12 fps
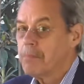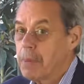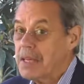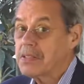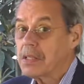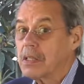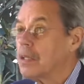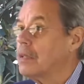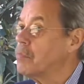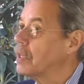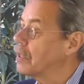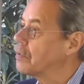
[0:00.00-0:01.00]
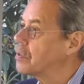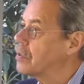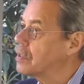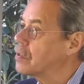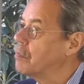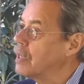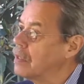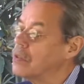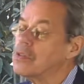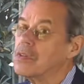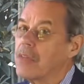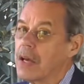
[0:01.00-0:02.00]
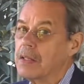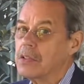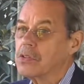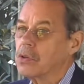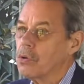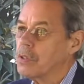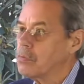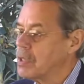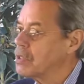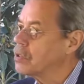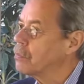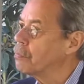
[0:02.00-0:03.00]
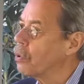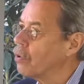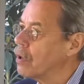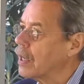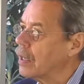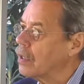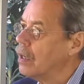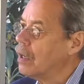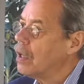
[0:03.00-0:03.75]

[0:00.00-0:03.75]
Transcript: basically because this means that it's going to be supporting